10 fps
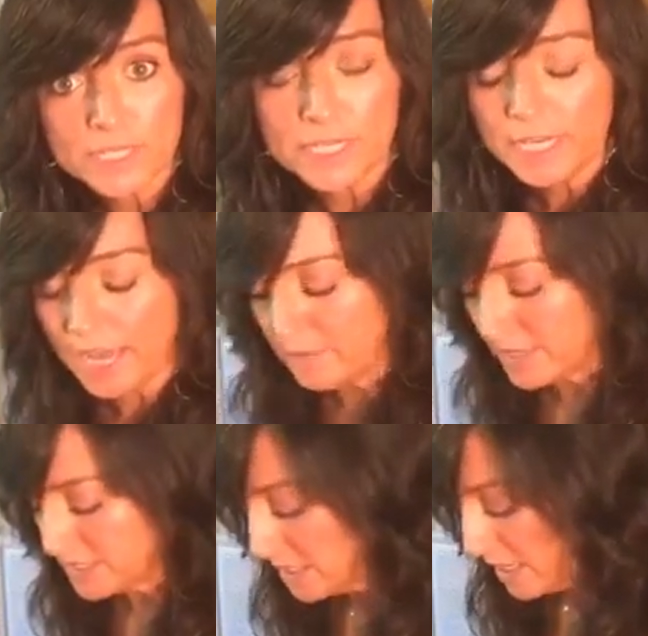eating
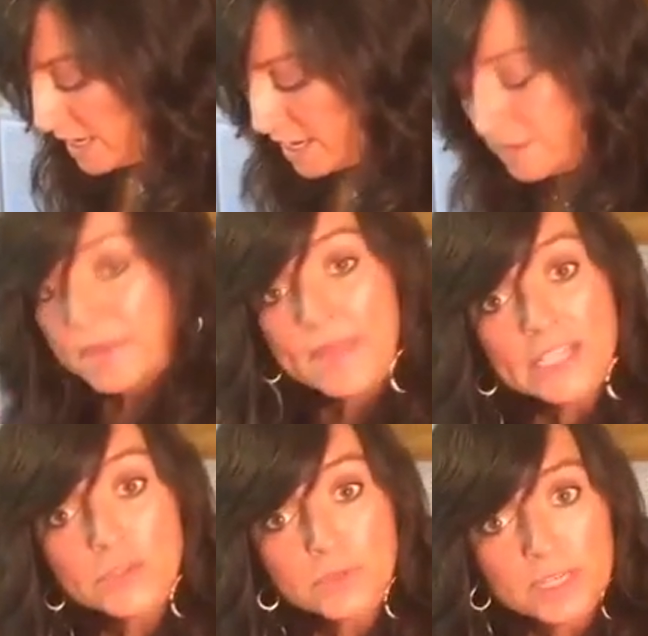habits. And
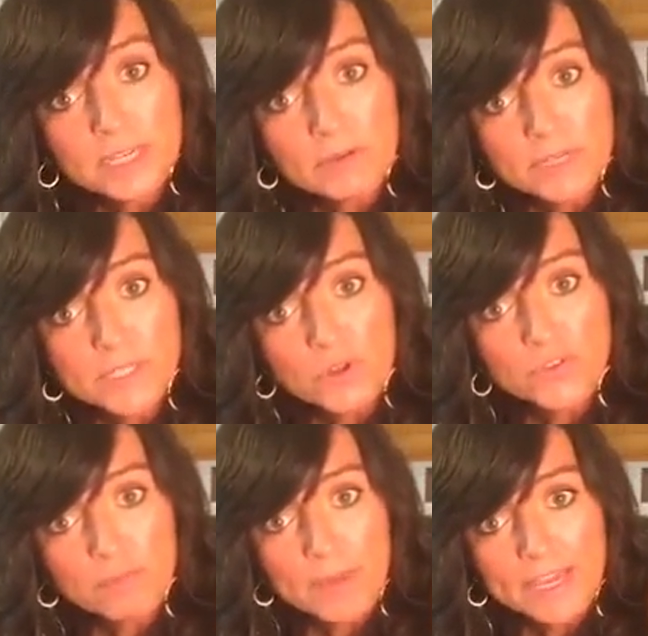that's really a result
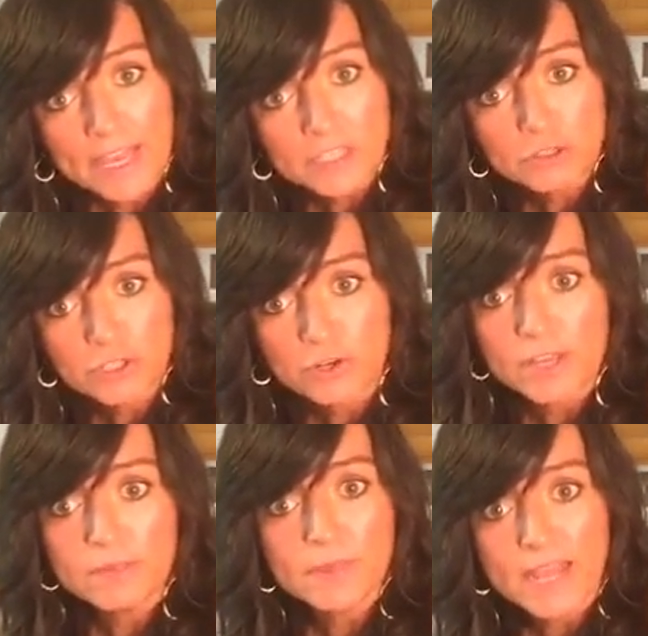of my cancer
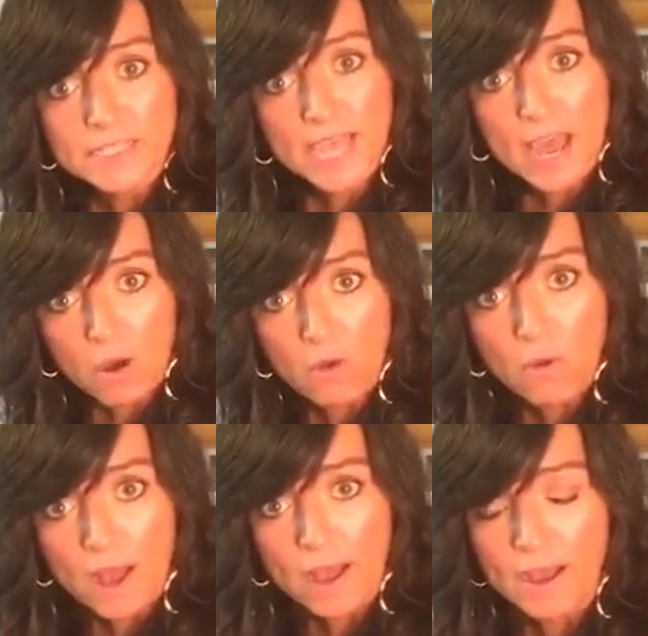journey. That's
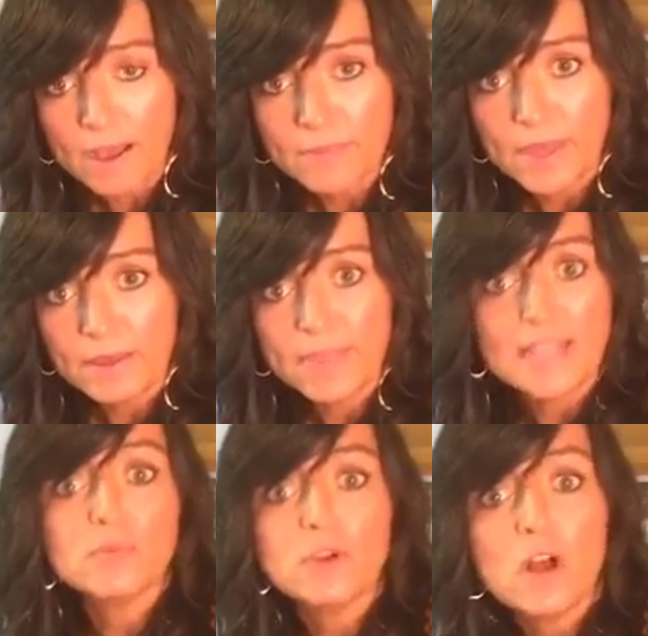how,
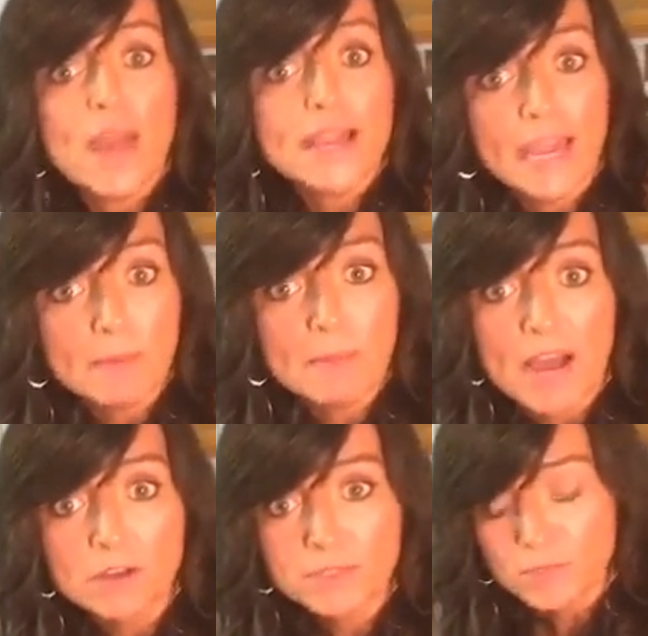that's where all that came
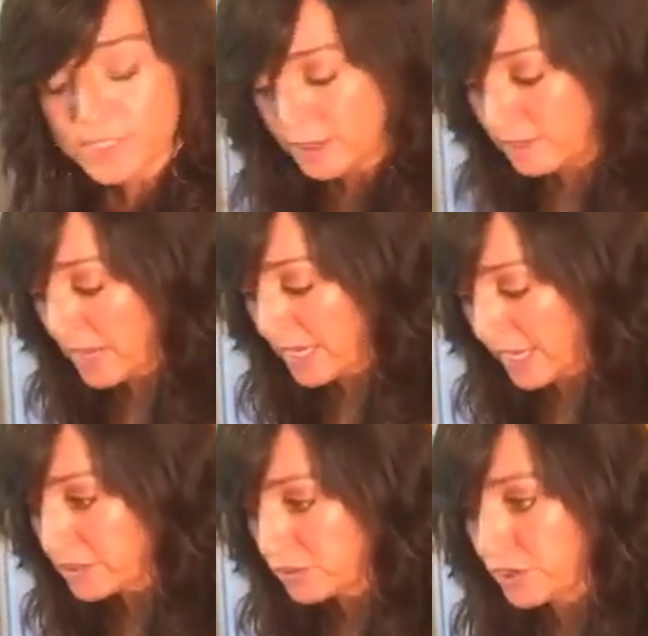about. It was in my
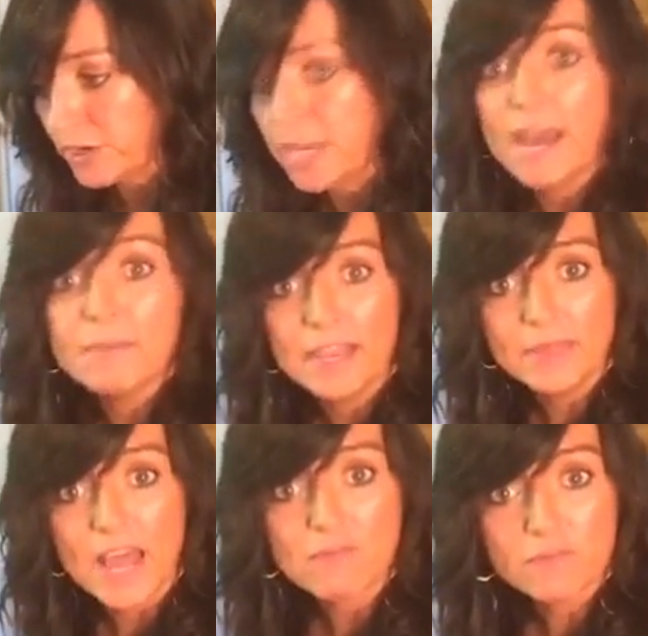cancer journey. I
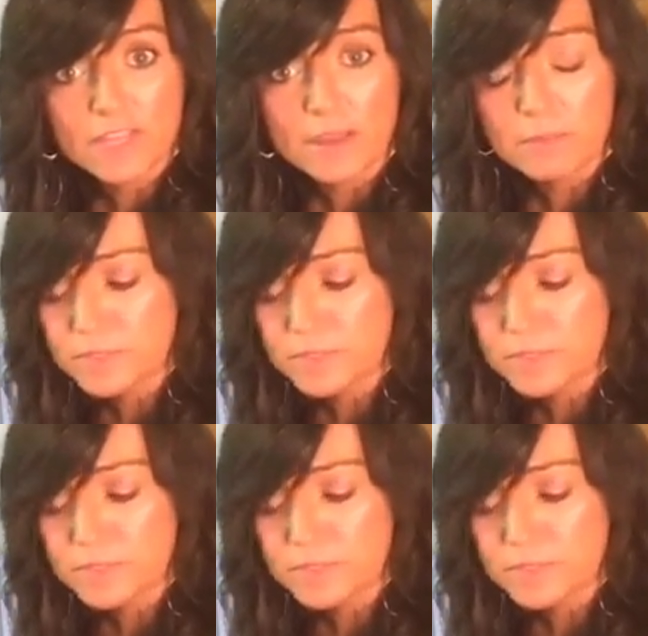made that flip.